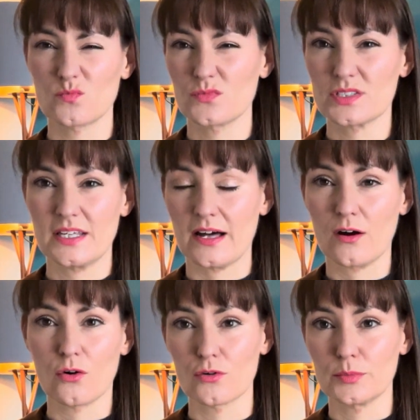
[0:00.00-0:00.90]
see that
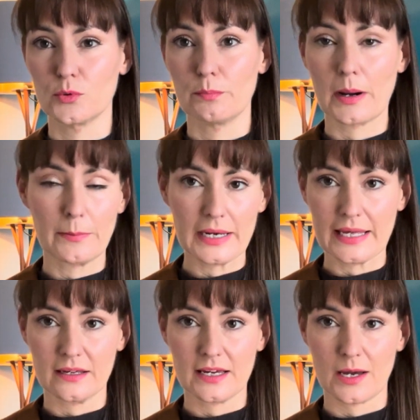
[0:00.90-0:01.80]
horrible
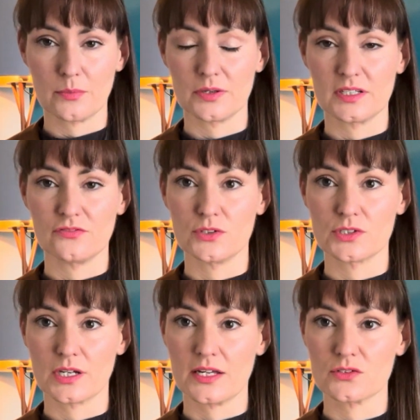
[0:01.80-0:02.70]
bubbling happen if you took it